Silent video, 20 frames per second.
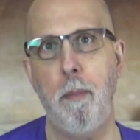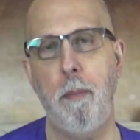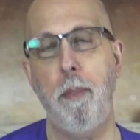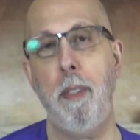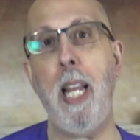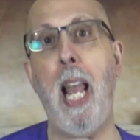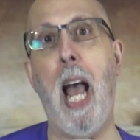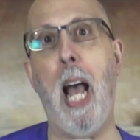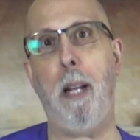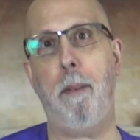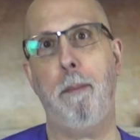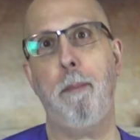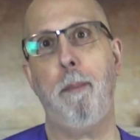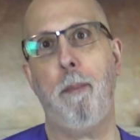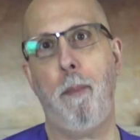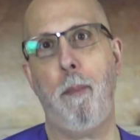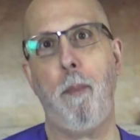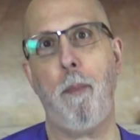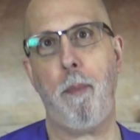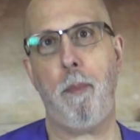Yeah.
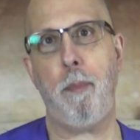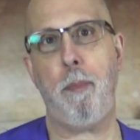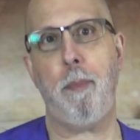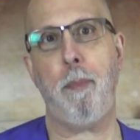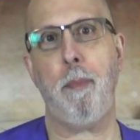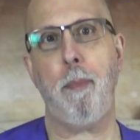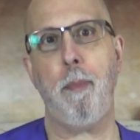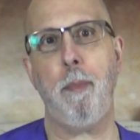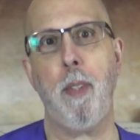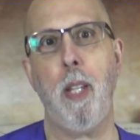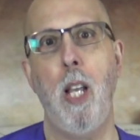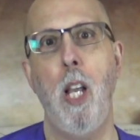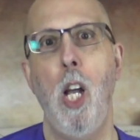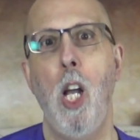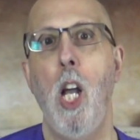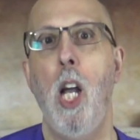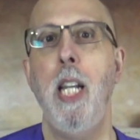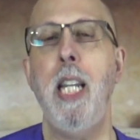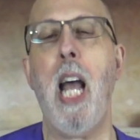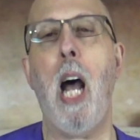
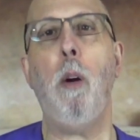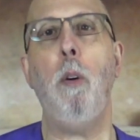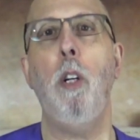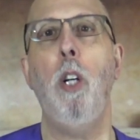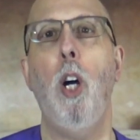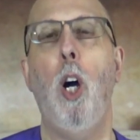Now,